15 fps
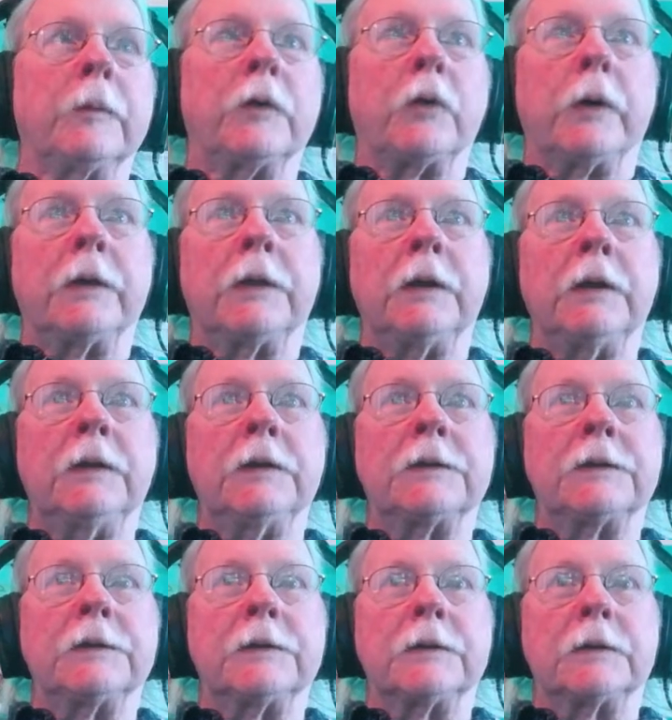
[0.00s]
I think
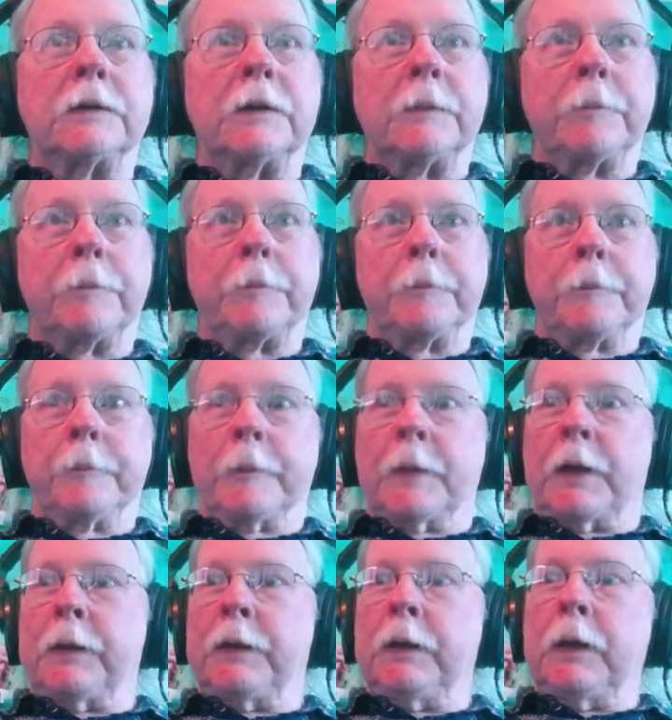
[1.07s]

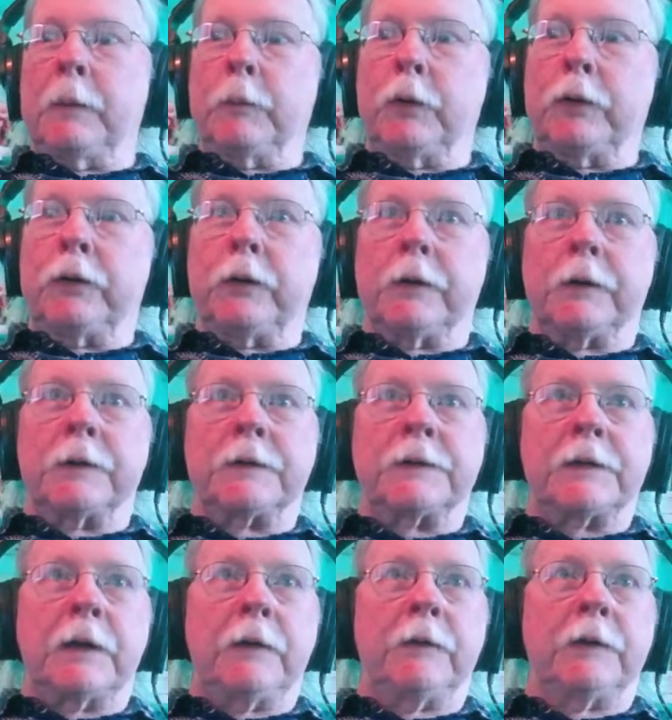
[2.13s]
I think I'm good to
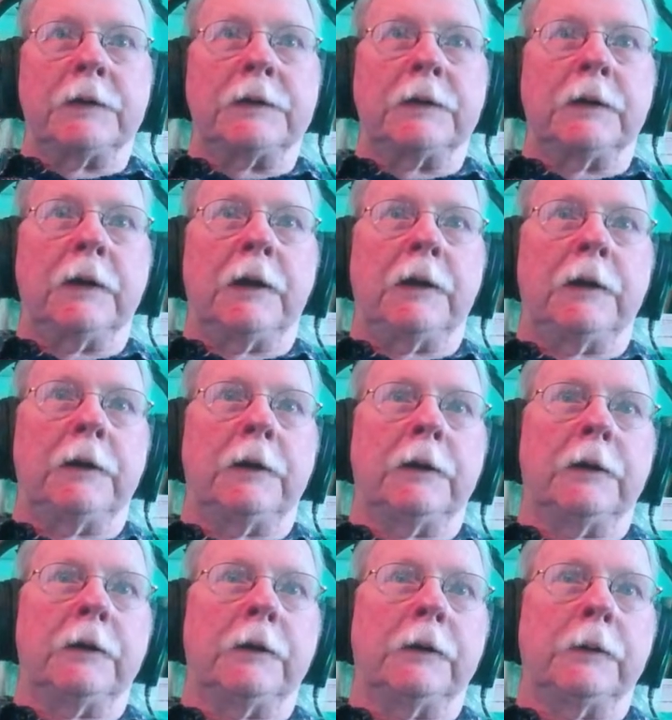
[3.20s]
save this and get it
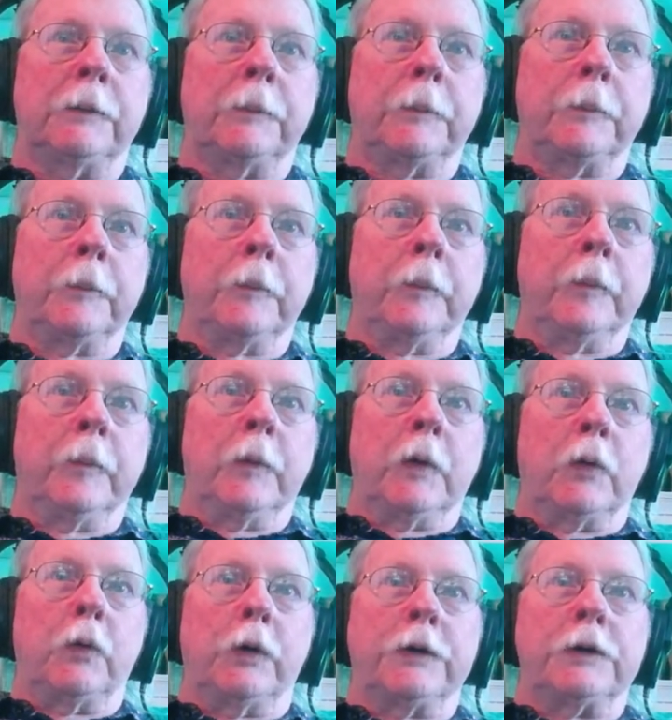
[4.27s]
into
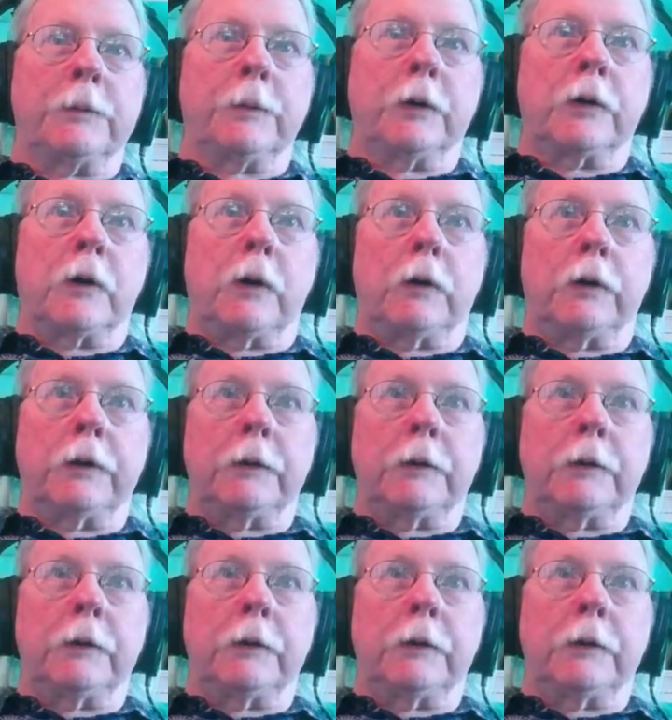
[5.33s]
whatchamacallit.